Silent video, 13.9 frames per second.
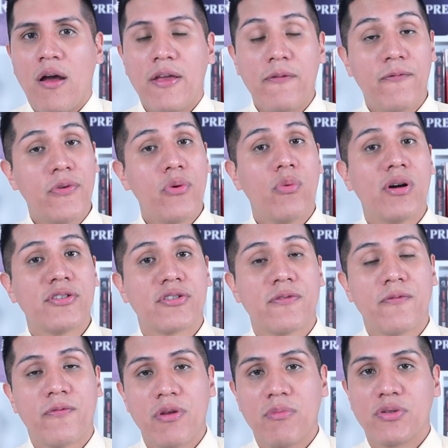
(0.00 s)
if you want some
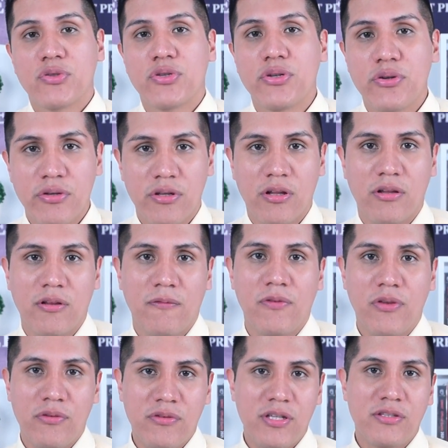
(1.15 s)
free material,
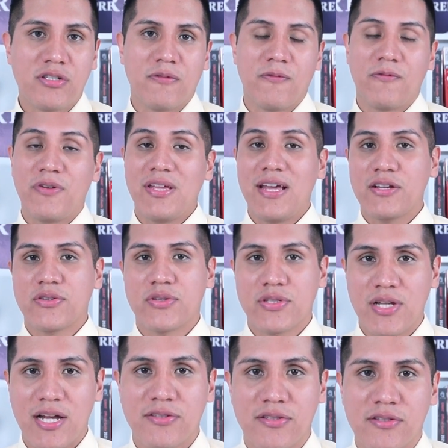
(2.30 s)
if you need some free
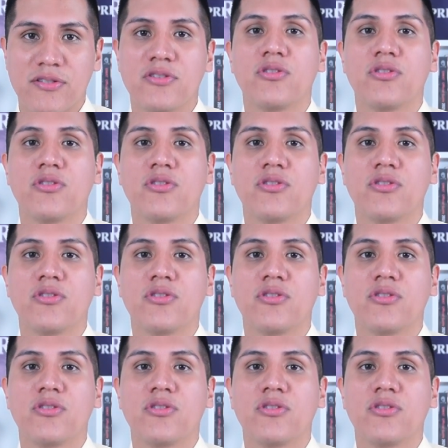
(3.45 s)
exercises,